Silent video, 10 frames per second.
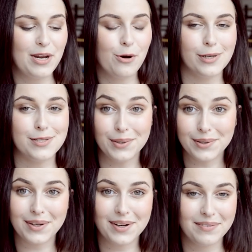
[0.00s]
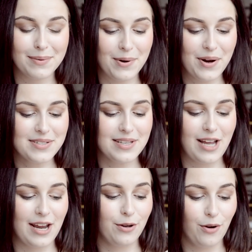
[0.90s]
me know what you thought of the box.
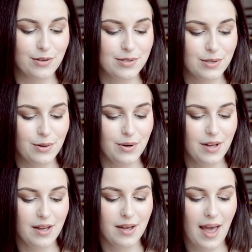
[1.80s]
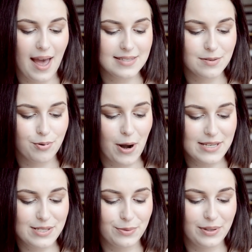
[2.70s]
Are you also as
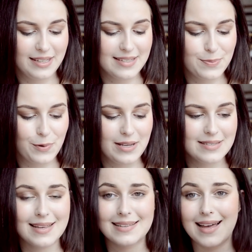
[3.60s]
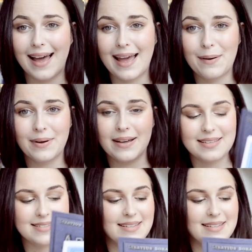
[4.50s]
impressed with these prints as I am? Because